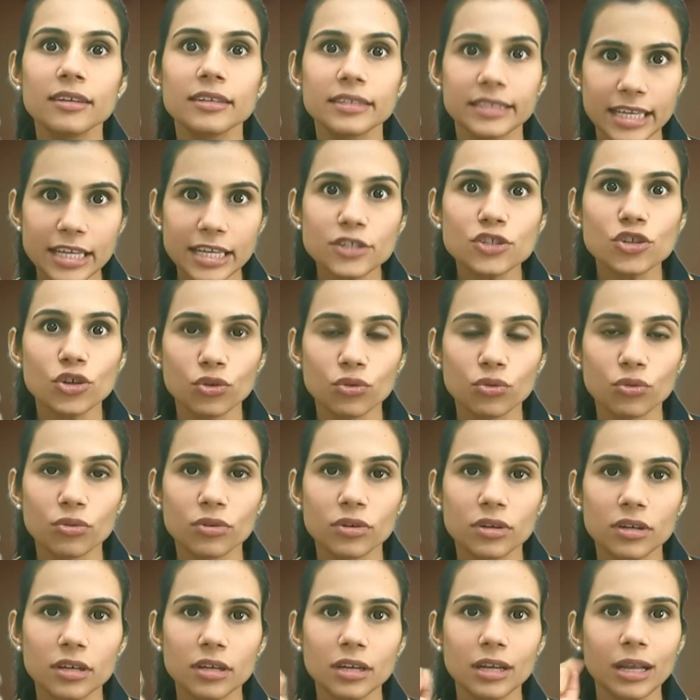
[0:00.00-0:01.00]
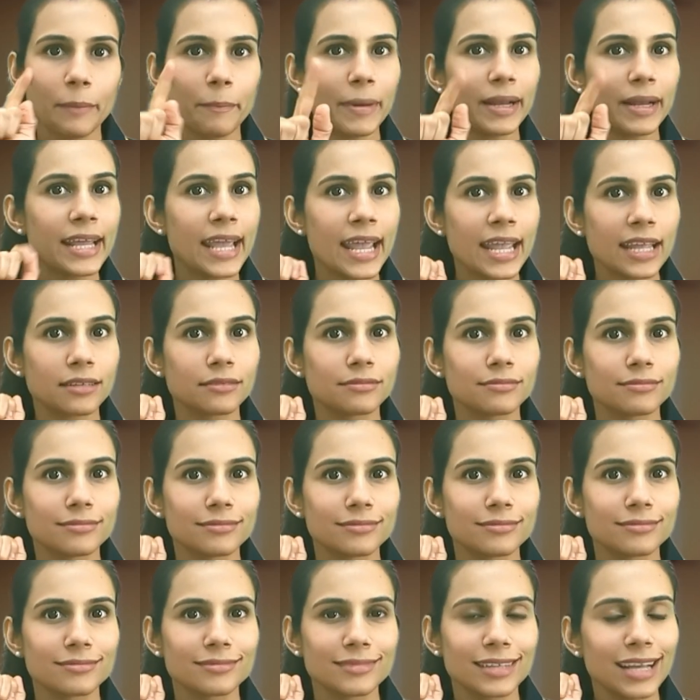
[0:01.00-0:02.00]
Yes or no? But hey,
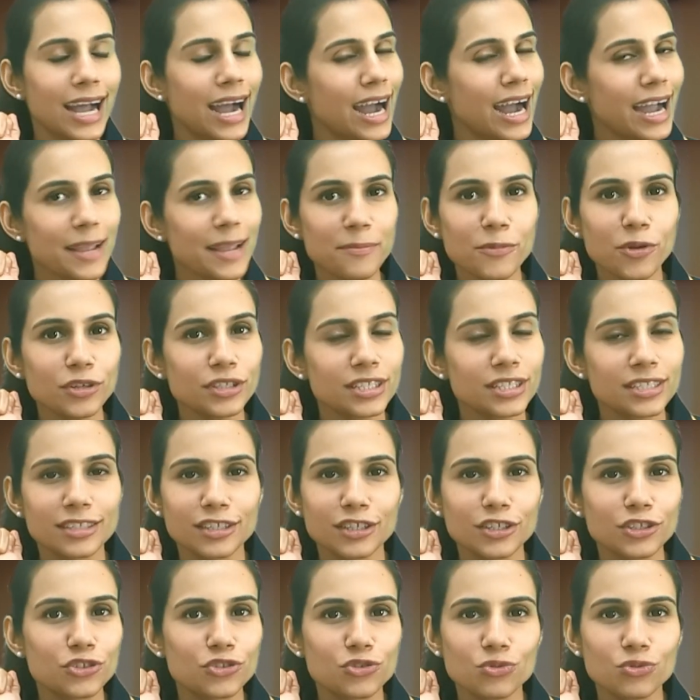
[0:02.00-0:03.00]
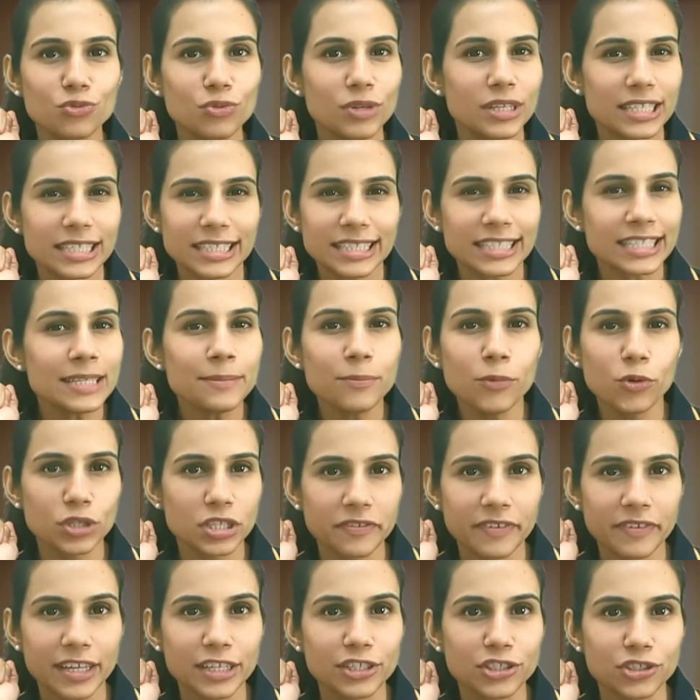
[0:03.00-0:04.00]
I'm not here to
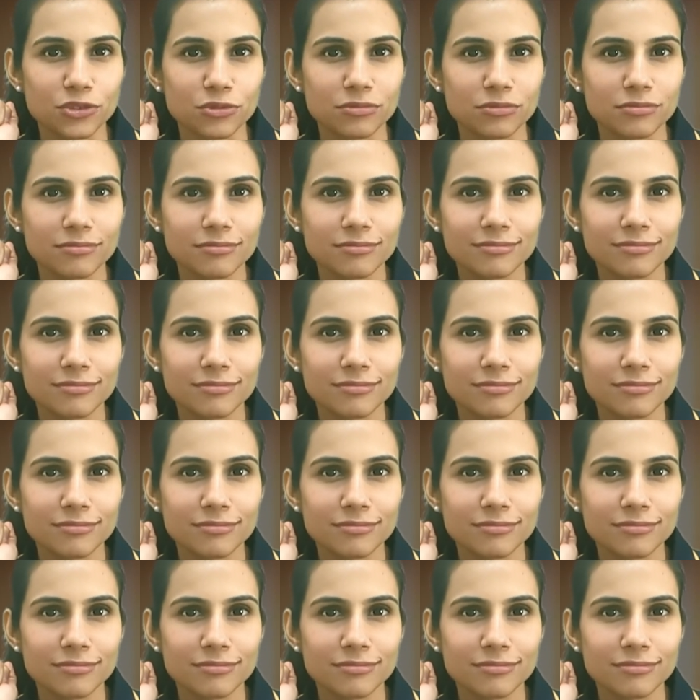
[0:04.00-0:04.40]
demotivate you.